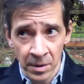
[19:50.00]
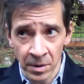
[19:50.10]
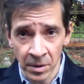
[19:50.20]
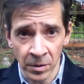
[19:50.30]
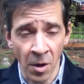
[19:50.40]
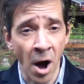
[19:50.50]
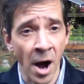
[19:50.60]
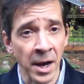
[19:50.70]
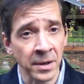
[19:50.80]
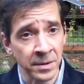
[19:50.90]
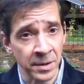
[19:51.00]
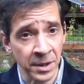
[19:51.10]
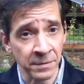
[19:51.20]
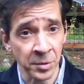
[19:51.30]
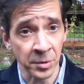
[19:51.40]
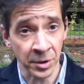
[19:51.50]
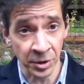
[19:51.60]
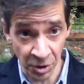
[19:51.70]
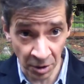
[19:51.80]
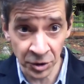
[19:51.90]
a line that gives you a
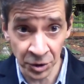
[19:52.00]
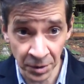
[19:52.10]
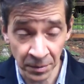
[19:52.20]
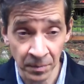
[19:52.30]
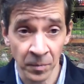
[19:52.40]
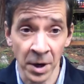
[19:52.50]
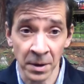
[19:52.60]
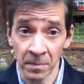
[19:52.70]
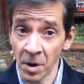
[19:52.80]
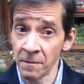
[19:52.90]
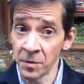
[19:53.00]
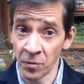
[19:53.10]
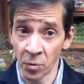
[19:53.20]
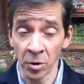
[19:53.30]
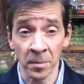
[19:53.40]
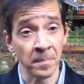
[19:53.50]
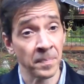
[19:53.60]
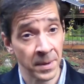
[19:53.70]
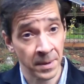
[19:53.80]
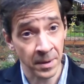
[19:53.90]
conjunction, right, of the form
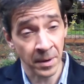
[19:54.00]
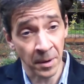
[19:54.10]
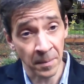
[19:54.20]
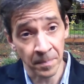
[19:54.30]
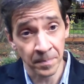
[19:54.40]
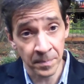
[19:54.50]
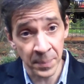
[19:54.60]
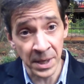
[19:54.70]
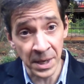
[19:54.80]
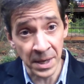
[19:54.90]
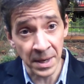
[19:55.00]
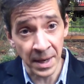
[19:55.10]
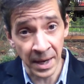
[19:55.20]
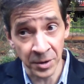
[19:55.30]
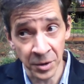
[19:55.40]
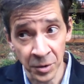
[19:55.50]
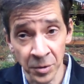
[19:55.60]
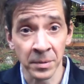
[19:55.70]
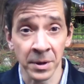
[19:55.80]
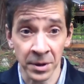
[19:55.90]
P and
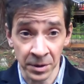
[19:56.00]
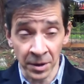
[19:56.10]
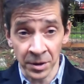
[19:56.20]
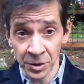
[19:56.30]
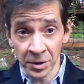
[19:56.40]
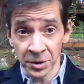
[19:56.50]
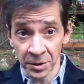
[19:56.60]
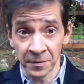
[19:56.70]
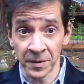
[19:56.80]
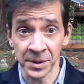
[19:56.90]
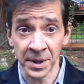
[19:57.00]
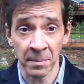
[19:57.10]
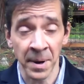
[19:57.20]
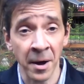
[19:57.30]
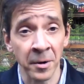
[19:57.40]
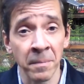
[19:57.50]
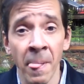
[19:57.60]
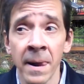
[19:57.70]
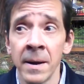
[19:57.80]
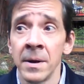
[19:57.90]
Q, a conjunction that fits that pattern,
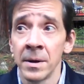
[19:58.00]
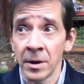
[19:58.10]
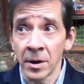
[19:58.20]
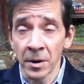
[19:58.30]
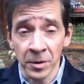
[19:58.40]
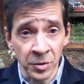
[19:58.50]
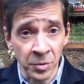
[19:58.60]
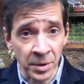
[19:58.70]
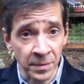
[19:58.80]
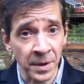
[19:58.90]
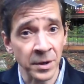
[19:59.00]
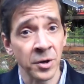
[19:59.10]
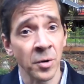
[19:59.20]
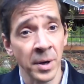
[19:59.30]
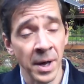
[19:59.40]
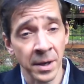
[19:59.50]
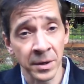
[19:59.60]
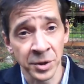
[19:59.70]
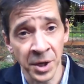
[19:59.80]
you can then go ahead and